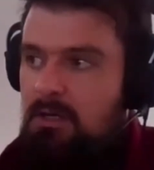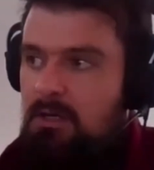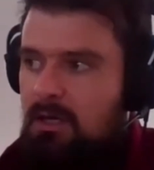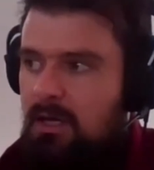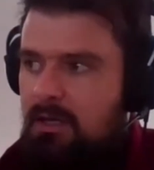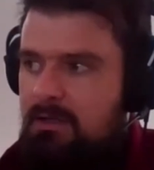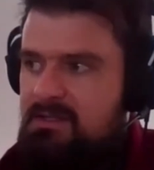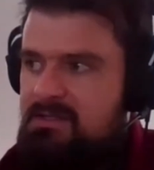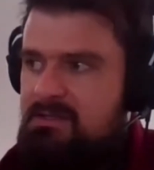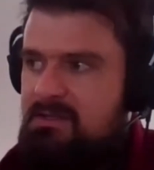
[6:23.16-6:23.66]

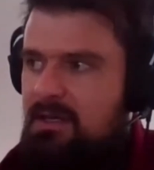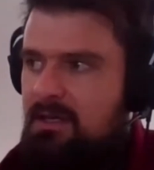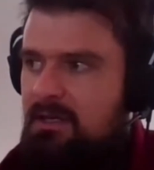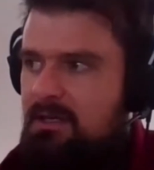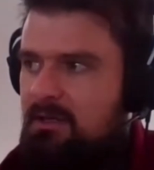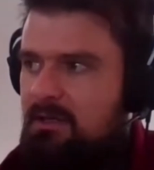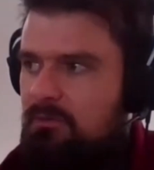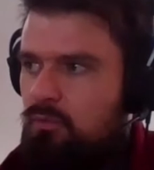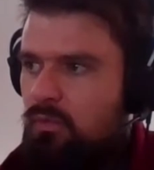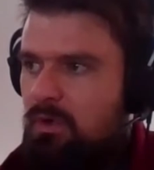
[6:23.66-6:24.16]

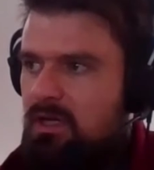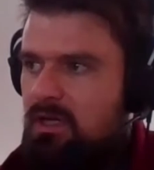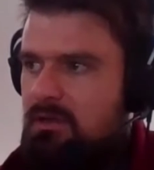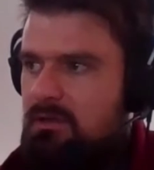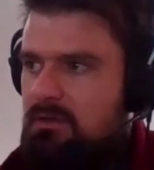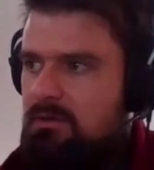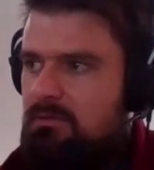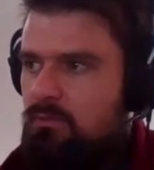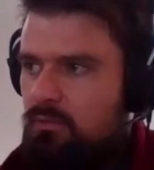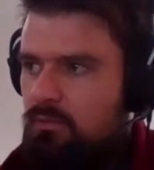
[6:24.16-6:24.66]
Understanding
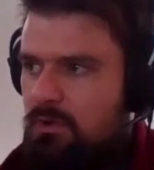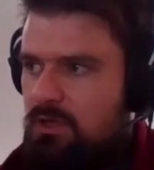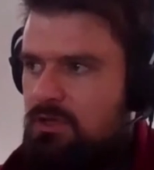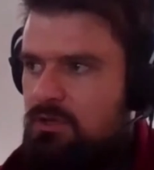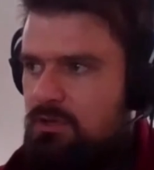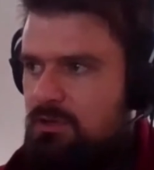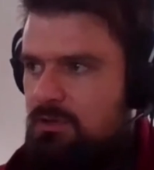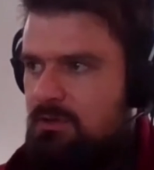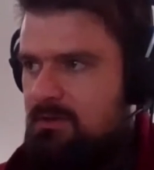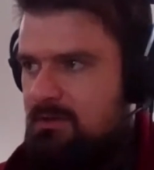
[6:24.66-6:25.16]

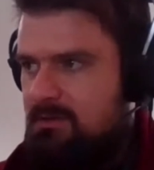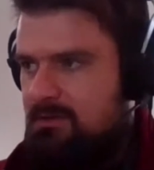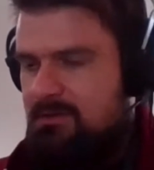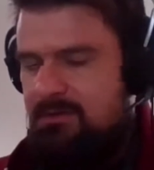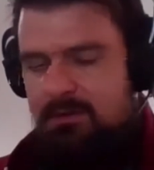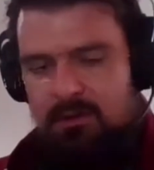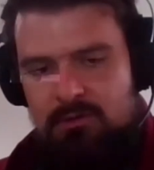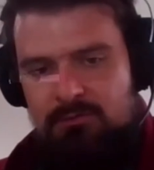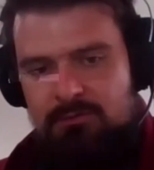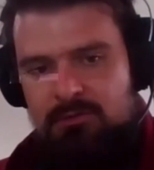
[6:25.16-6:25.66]
which
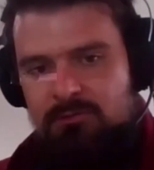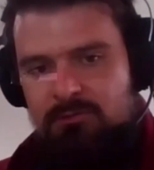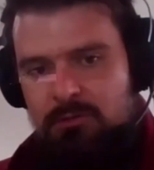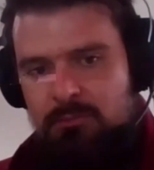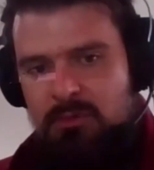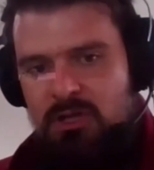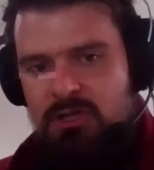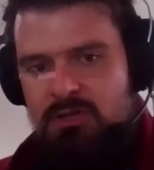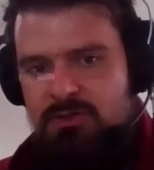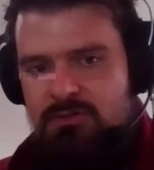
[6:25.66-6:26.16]
sort of
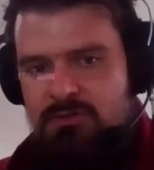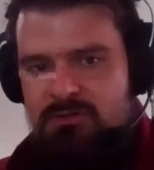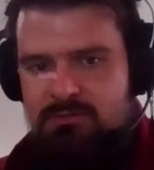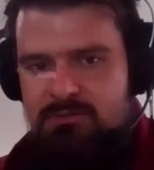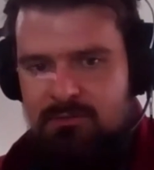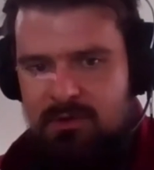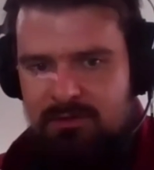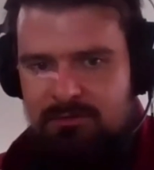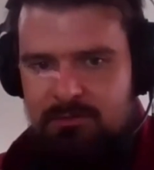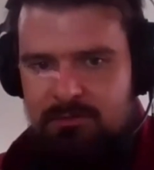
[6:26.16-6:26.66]
information is
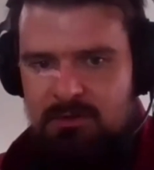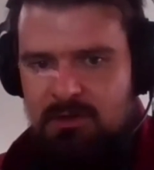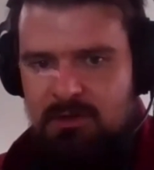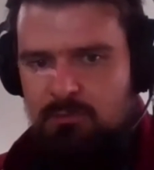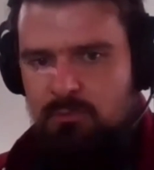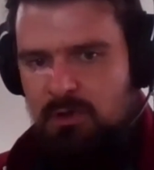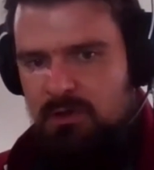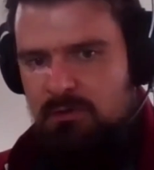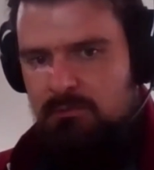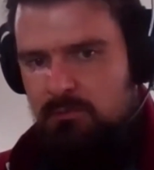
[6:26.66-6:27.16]
relevant, and
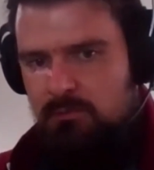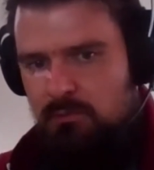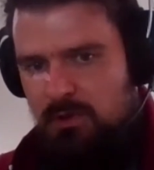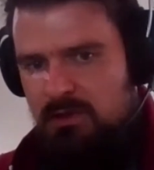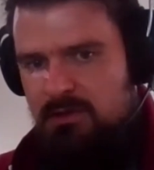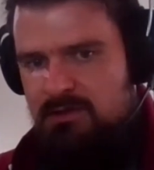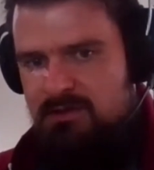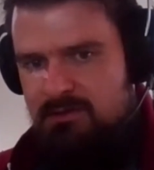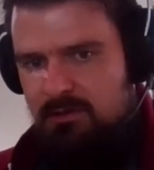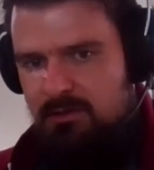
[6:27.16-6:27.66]
when
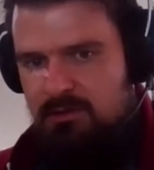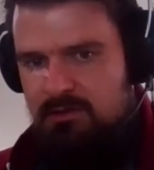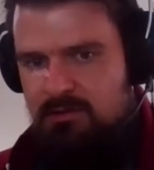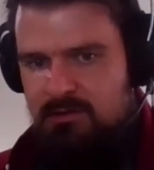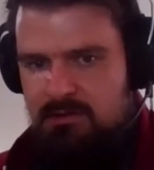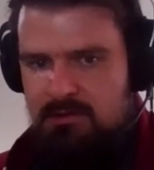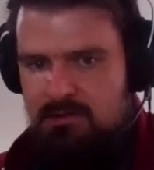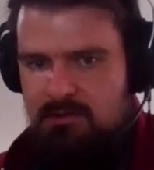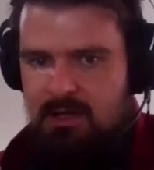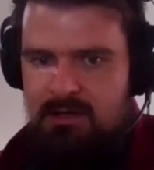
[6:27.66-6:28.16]
it's not,
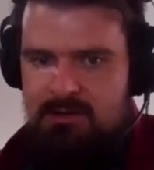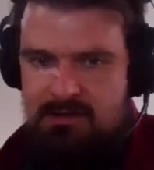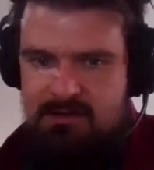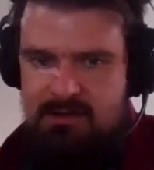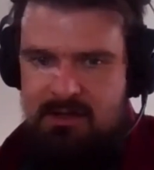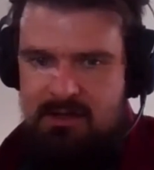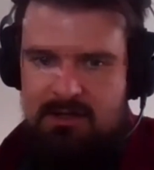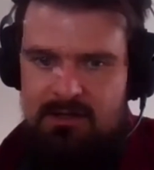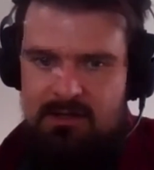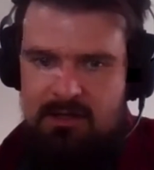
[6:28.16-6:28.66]
in
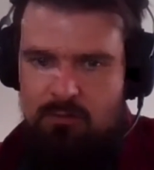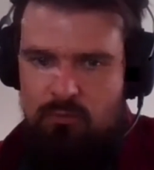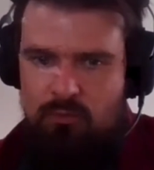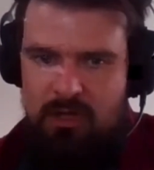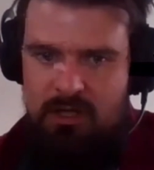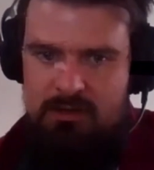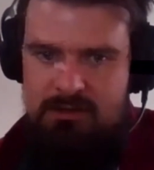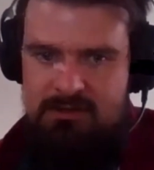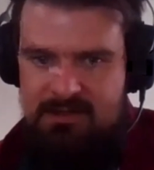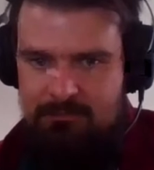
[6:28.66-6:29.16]
understanding
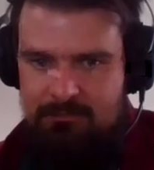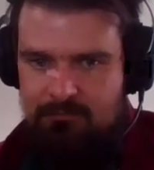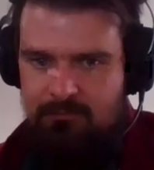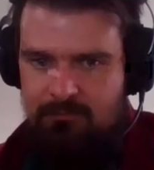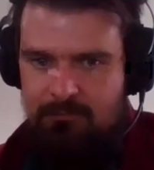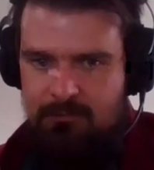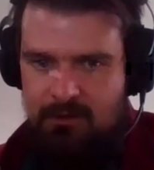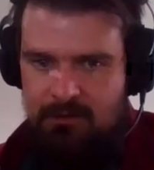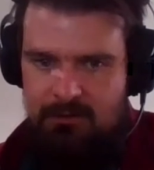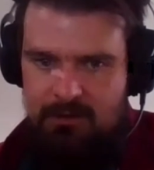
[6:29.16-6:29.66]
when
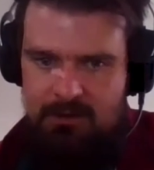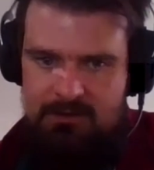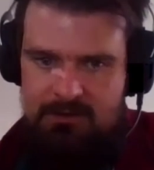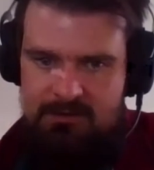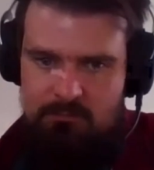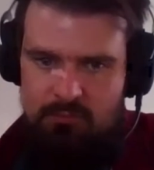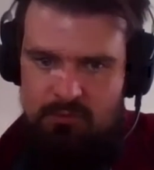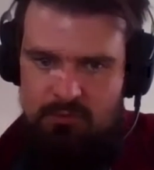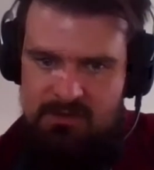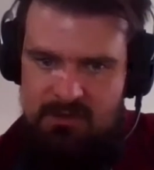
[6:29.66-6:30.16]
something that is
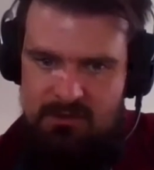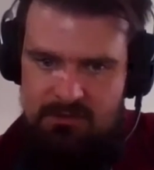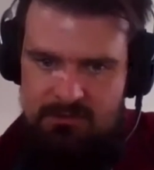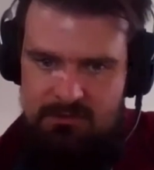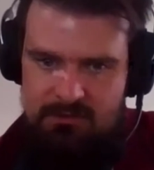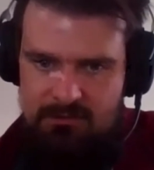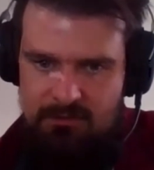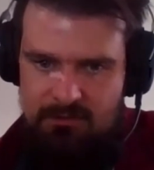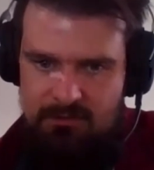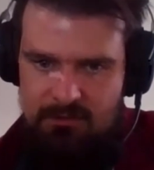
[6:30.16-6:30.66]

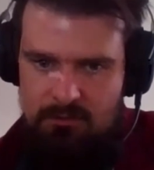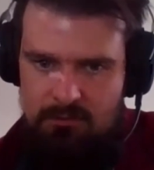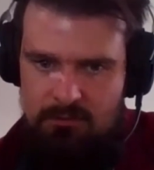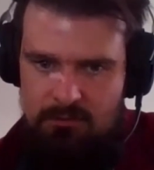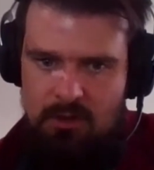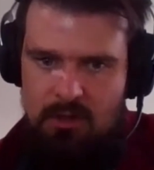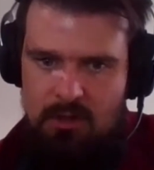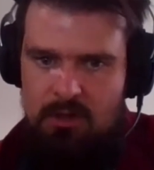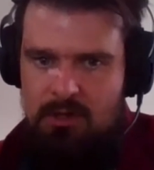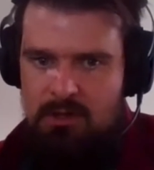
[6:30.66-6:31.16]
presented to you
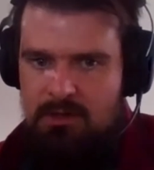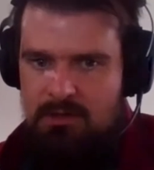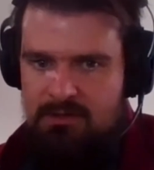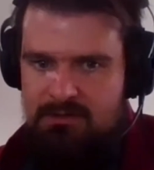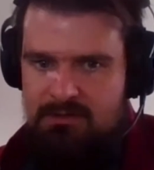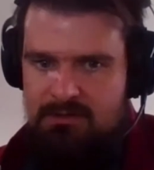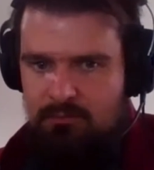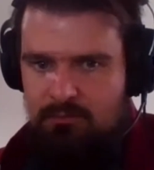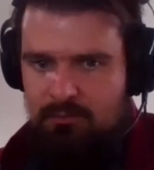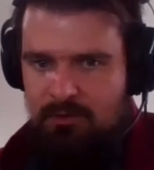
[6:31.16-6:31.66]
is
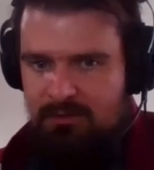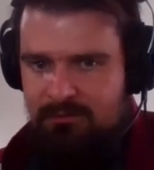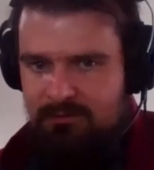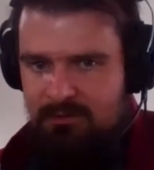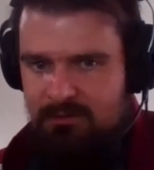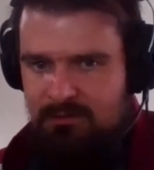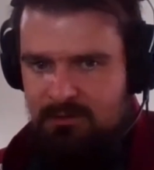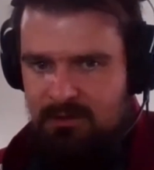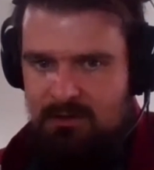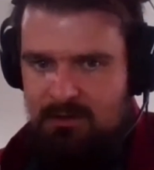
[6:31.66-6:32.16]
not
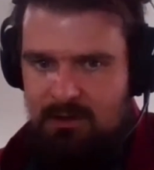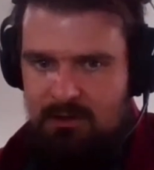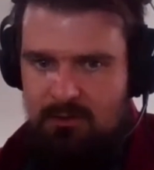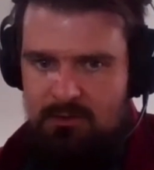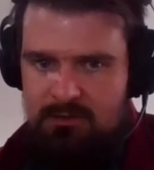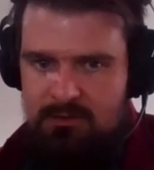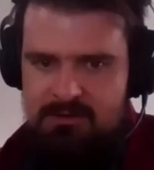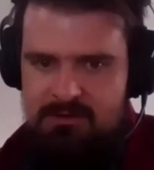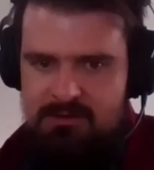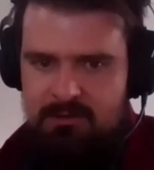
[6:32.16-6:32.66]
relevant, and then
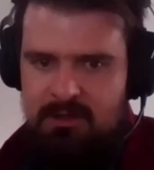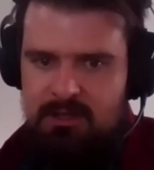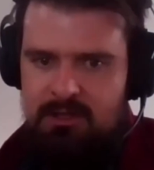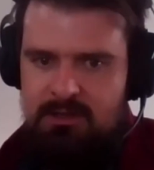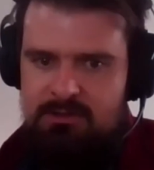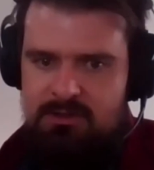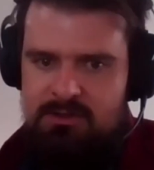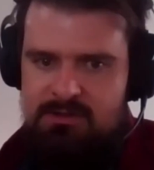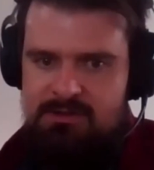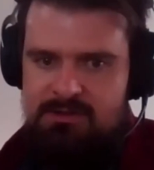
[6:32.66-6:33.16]
also like
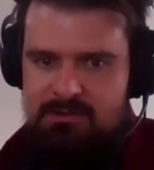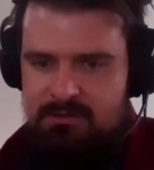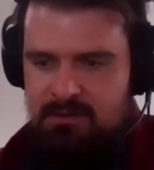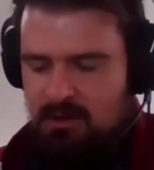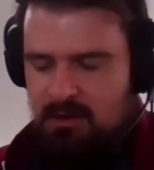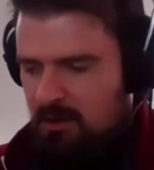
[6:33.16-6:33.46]
just,